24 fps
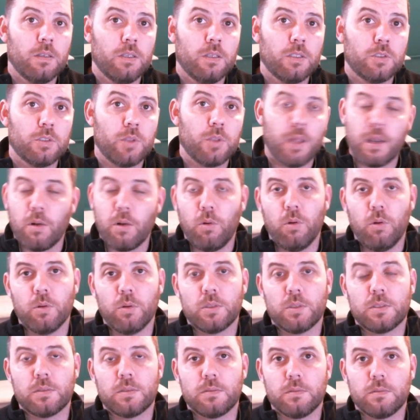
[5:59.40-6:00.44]
So that all
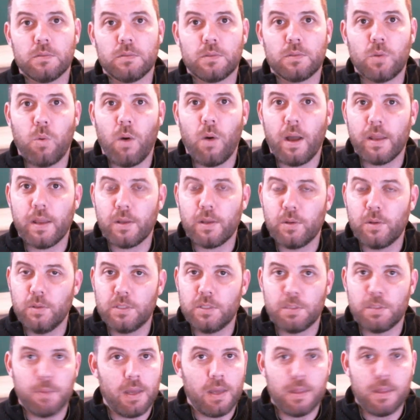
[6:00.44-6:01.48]
looks quite good
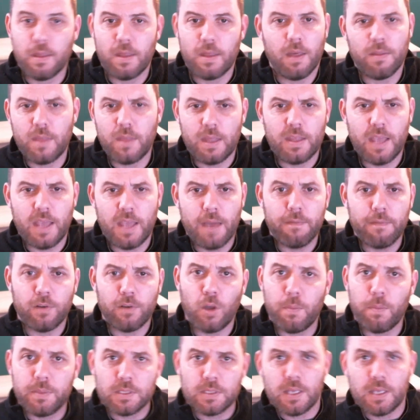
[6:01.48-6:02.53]
to me. Then the
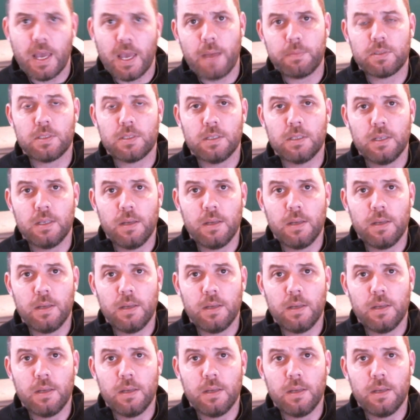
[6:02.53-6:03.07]
envelope is kept,